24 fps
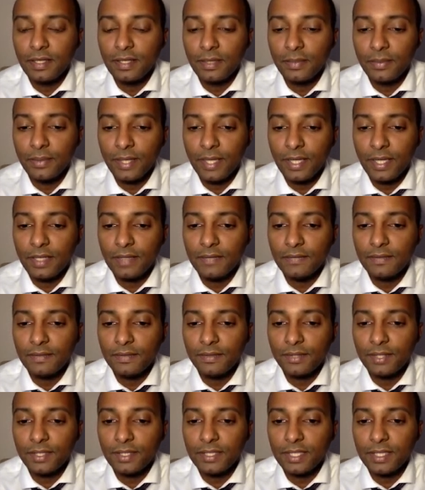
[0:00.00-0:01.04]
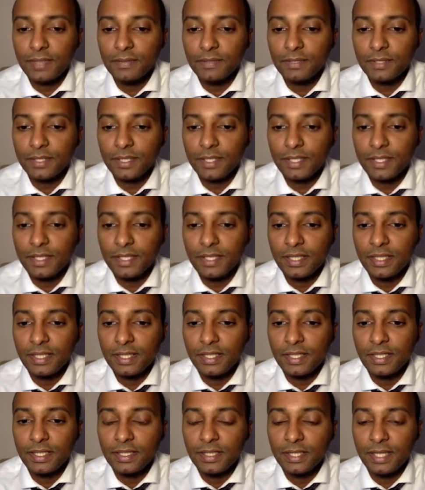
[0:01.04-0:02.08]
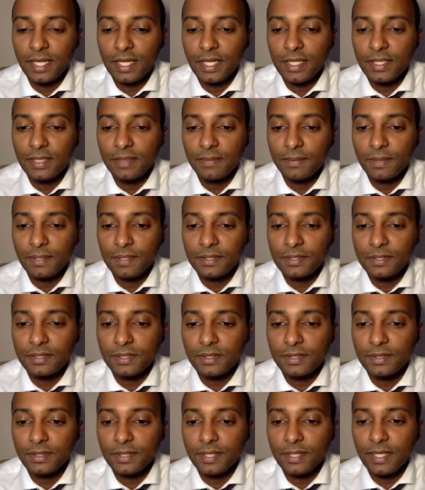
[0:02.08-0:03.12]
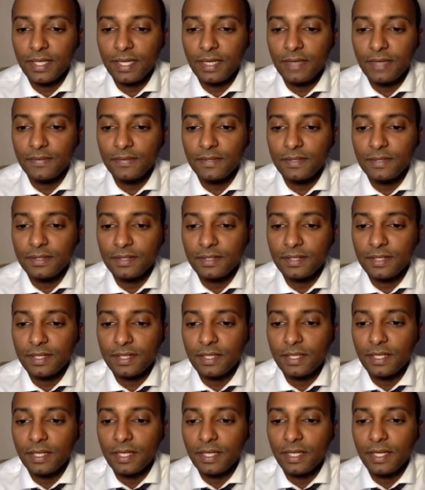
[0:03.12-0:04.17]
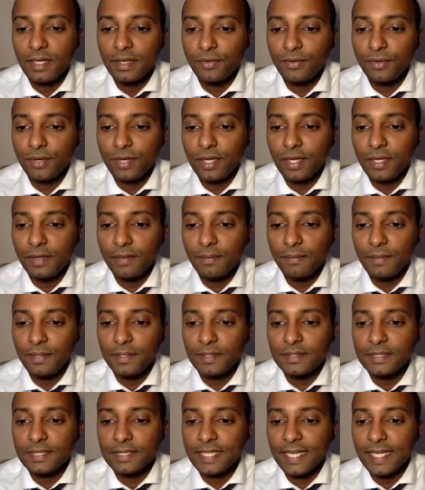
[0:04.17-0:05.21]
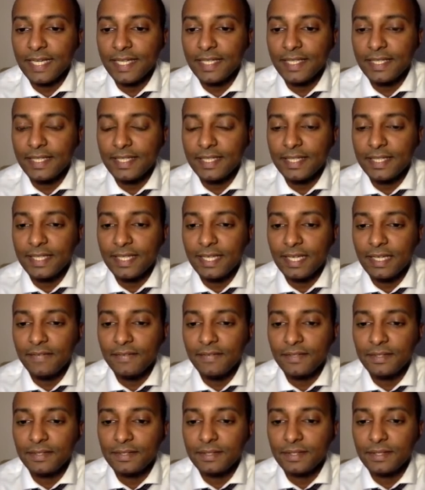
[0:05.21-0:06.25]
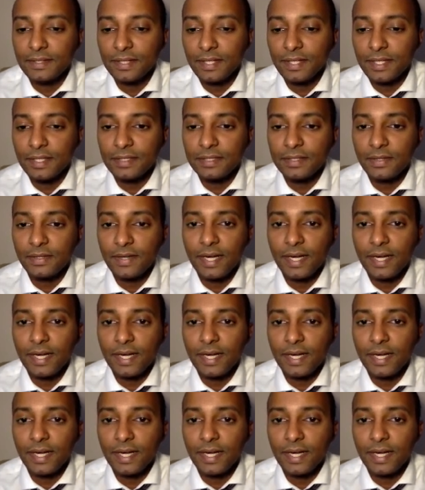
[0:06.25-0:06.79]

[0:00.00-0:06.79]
And we have 3 times 3, 9, plus 2, 11, 3 plus the 8, 11. Okay, so